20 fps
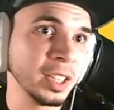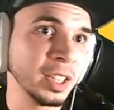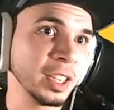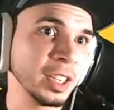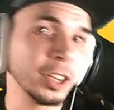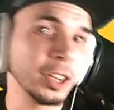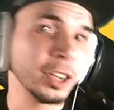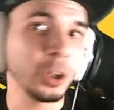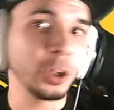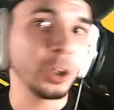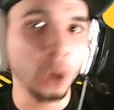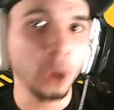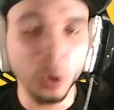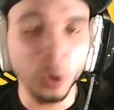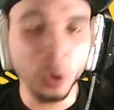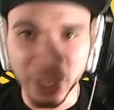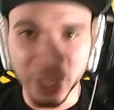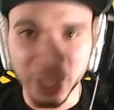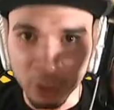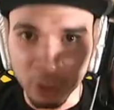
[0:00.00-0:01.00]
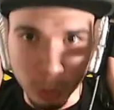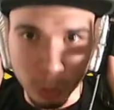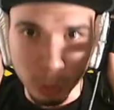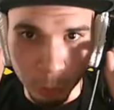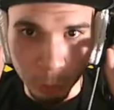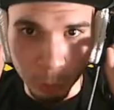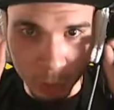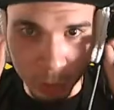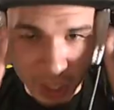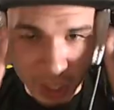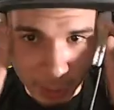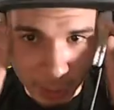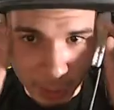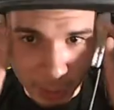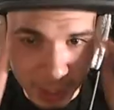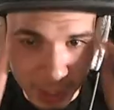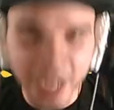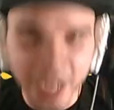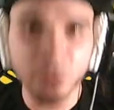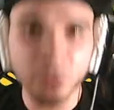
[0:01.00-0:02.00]
gonna go into
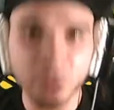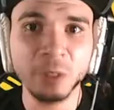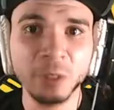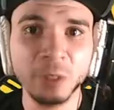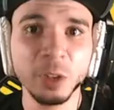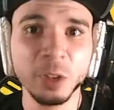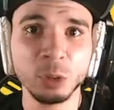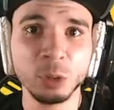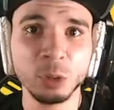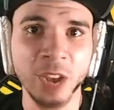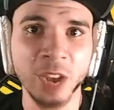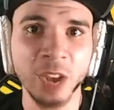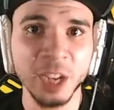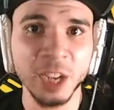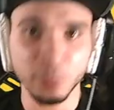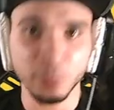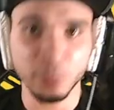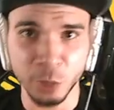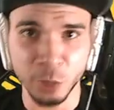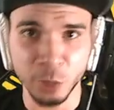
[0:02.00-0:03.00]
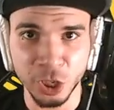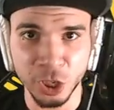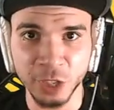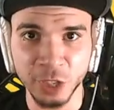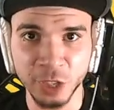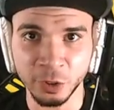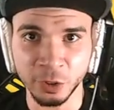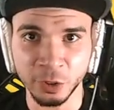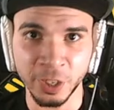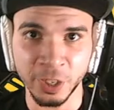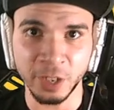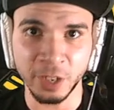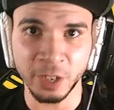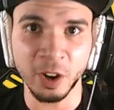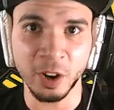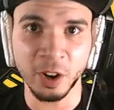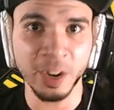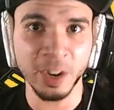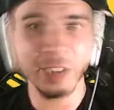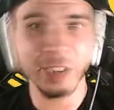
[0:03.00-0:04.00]
something that you can visualize for machine learning.
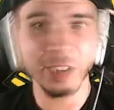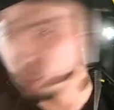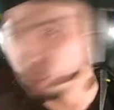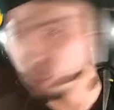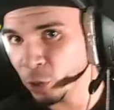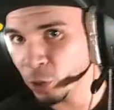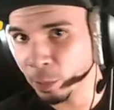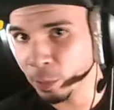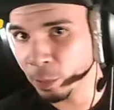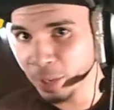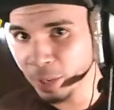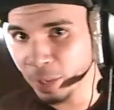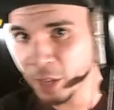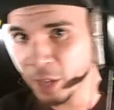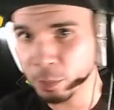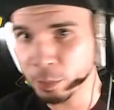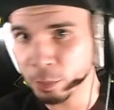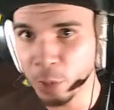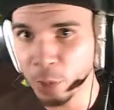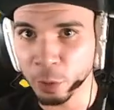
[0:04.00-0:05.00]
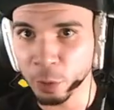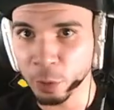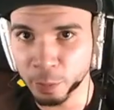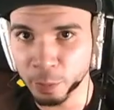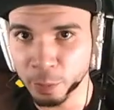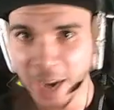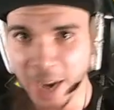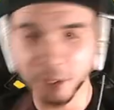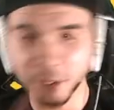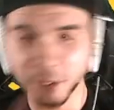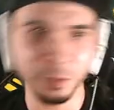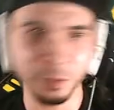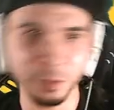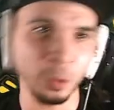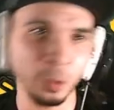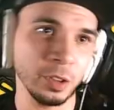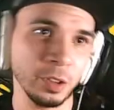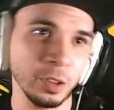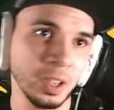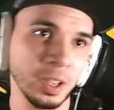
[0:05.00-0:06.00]
All right. So we're gonna play them both back and
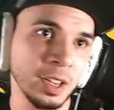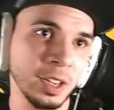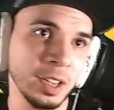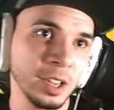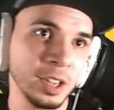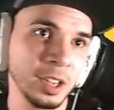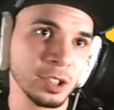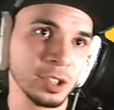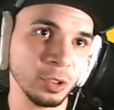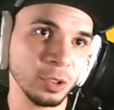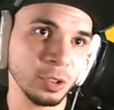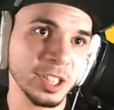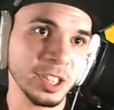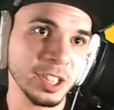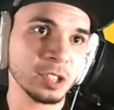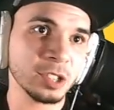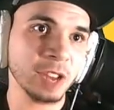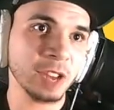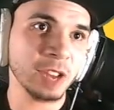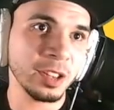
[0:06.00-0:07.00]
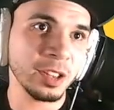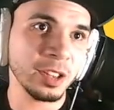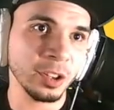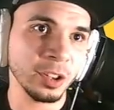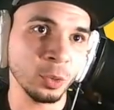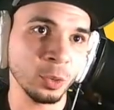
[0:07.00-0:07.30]
forth. So let's try the other